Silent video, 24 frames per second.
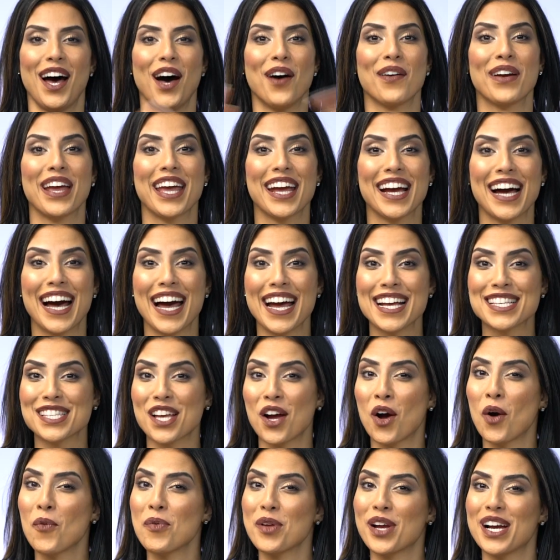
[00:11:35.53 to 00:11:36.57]
Okay guys,
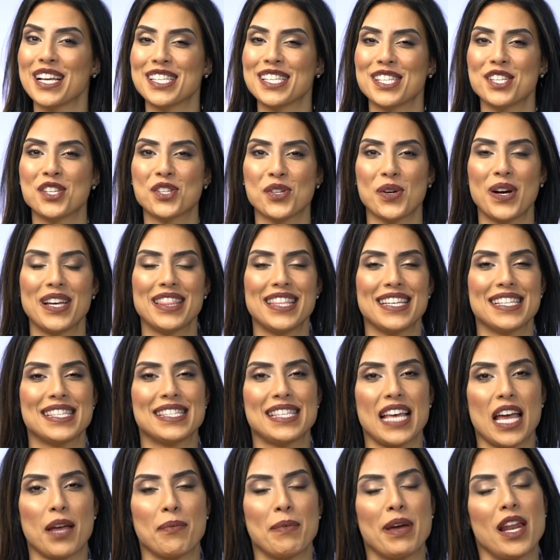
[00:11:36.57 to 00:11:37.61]
I hope you guys enjoyed this
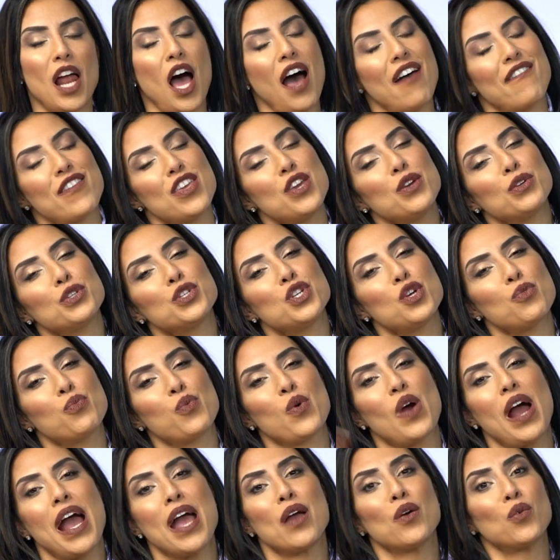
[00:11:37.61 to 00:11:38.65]
segment of YouTube
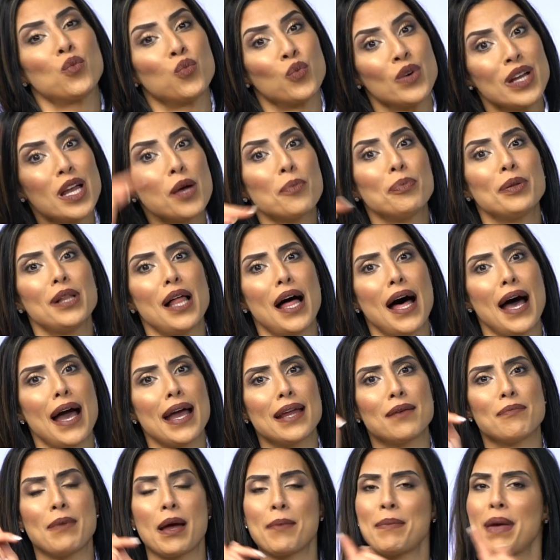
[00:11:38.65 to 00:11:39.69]
where I
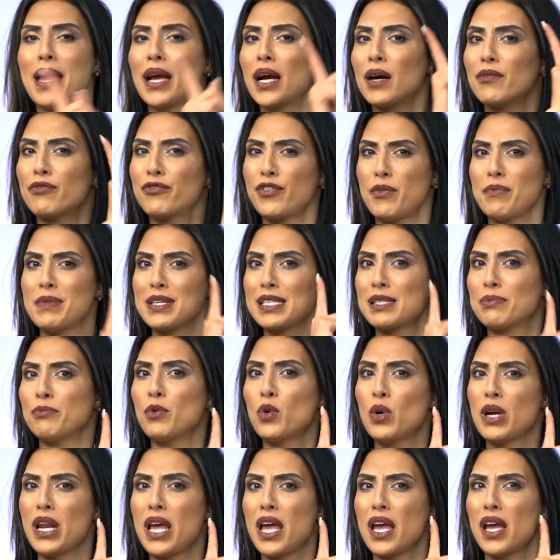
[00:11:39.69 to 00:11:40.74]
reapplied my makeup from this
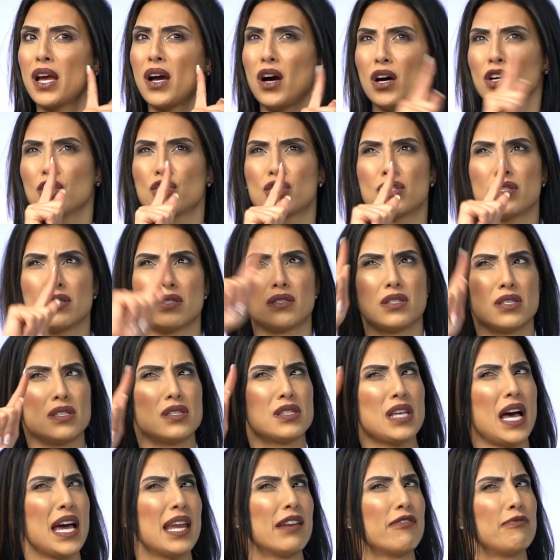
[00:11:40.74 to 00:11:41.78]
morning onto this
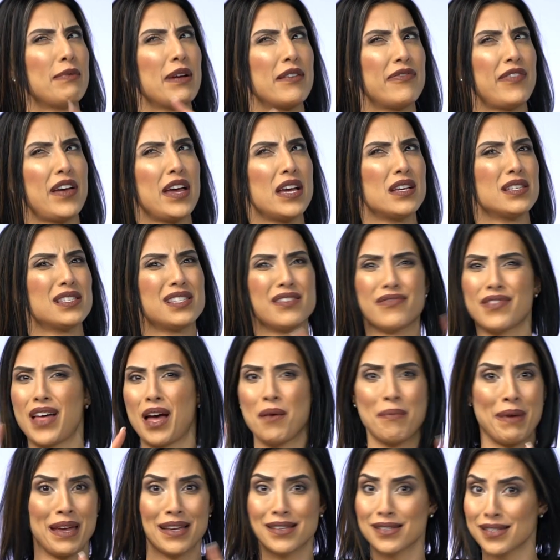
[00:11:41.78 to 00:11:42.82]
side of my face, if
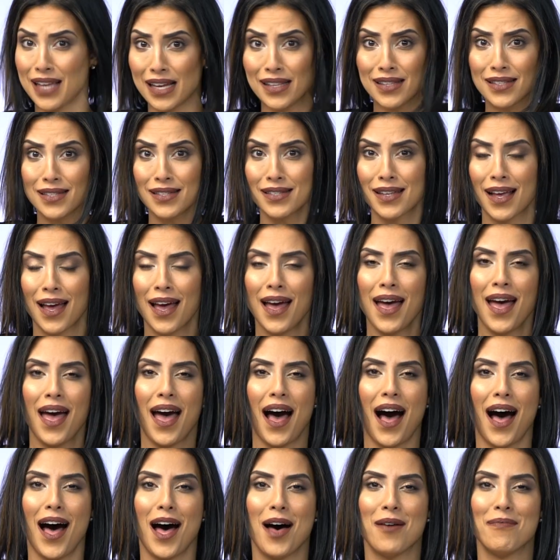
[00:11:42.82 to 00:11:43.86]
that makes sense.
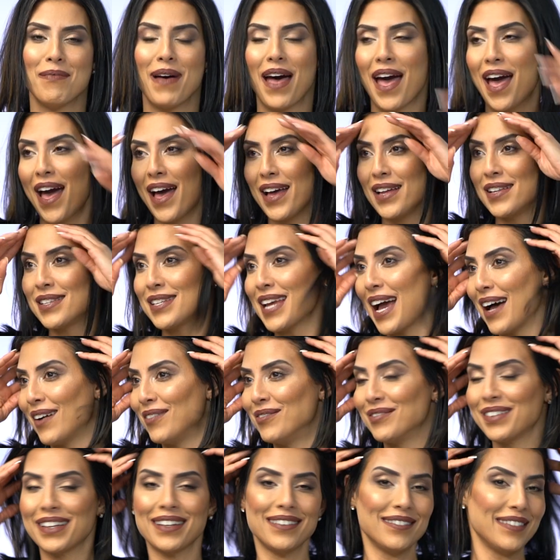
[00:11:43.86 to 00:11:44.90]
And yeah,
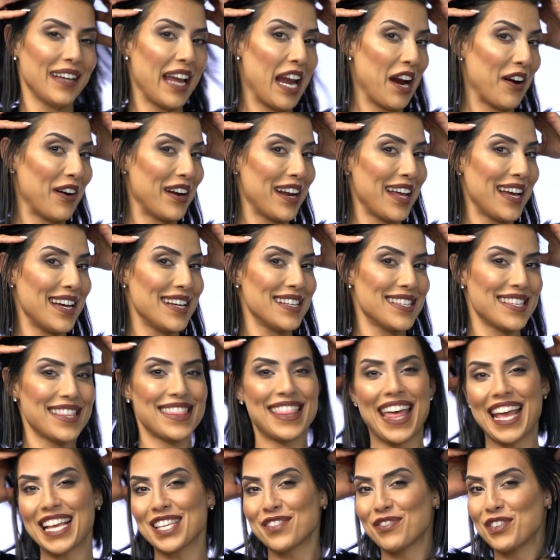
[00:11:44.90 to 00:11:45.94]
here it is.
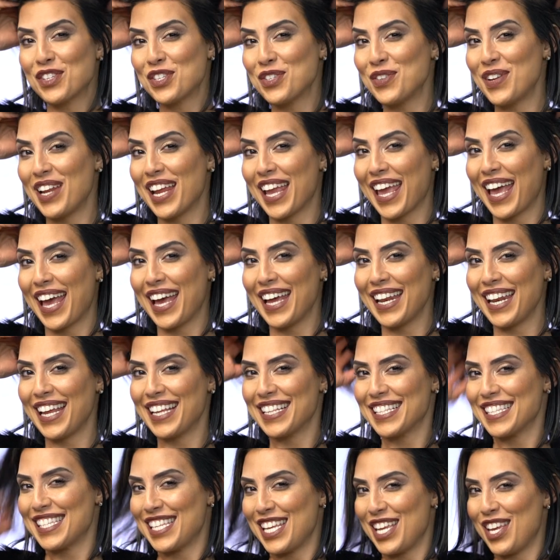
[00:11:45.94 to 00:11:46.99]
Thanks for tuning in
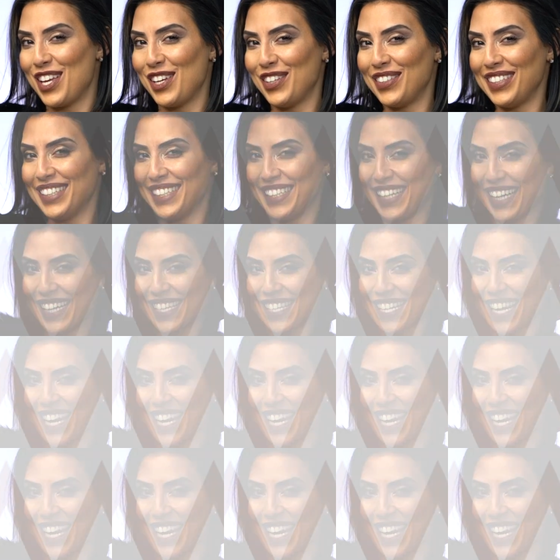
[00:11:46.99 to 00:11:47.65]
and see you next